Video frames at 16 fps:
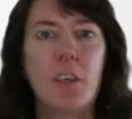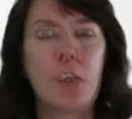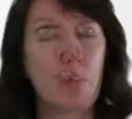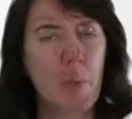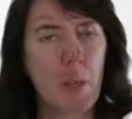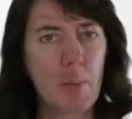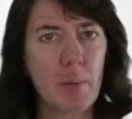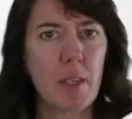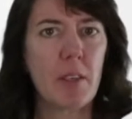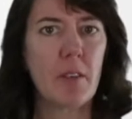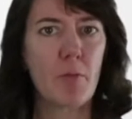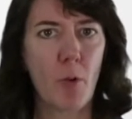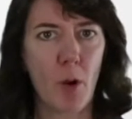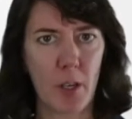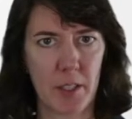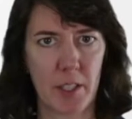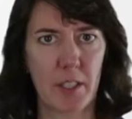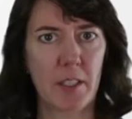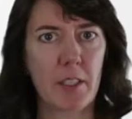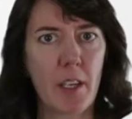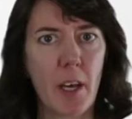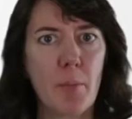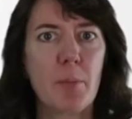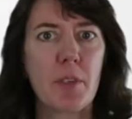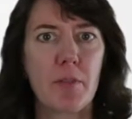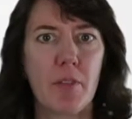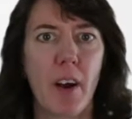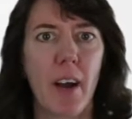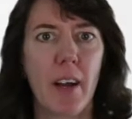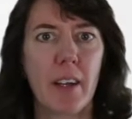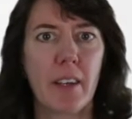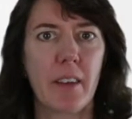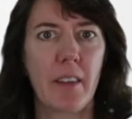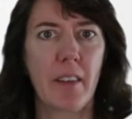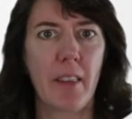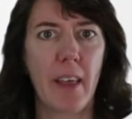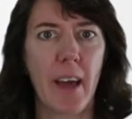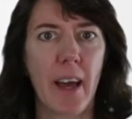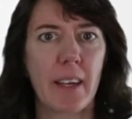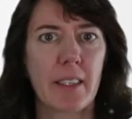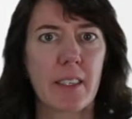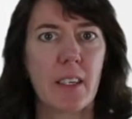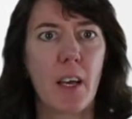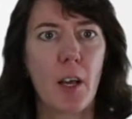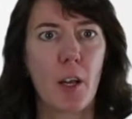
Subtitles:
you maybe want to subdivide that